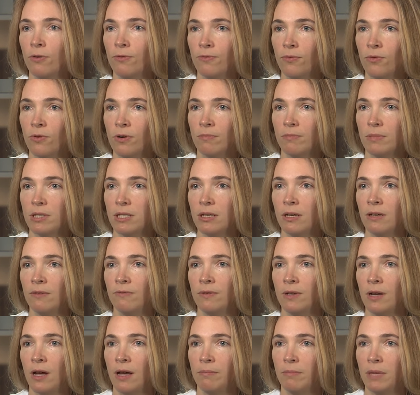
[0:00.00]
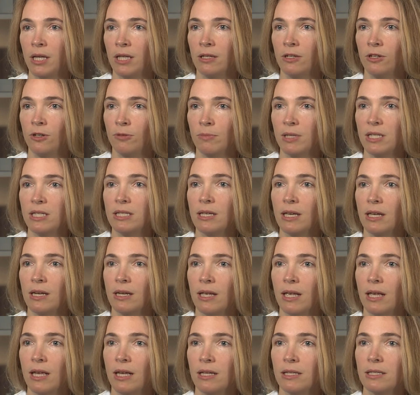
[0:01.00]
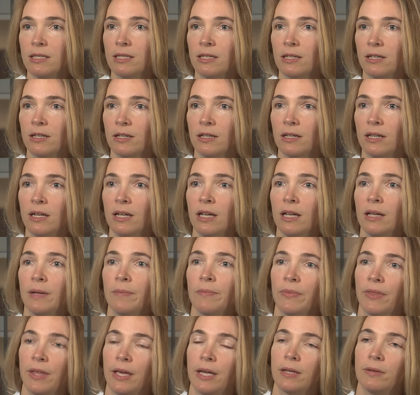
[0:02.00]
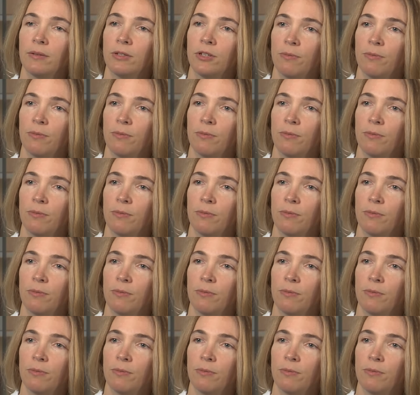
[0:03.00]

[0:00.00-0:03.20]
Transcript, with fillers: forms of non melanoma skin cancer, like